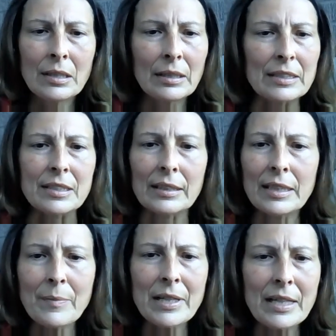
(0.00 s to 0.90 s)
Let's
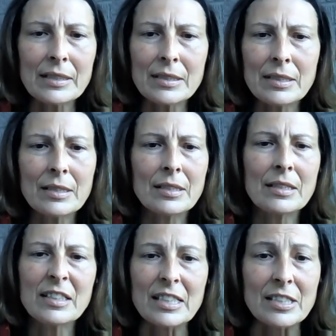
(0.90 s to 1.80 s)
eliminate
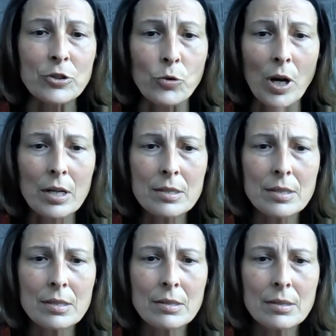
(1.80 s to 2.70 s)
these drugs